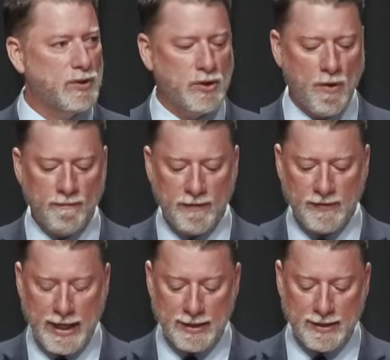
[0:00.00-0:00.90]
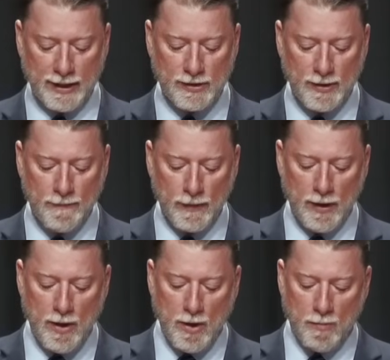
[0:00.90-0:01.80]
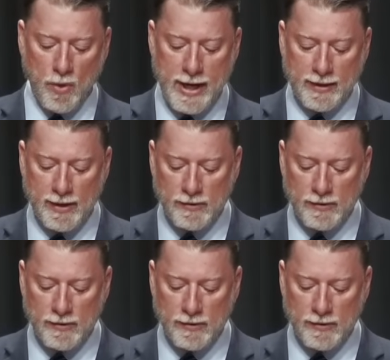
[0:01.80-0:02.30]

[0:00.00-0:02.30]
Psalm 58 6. Break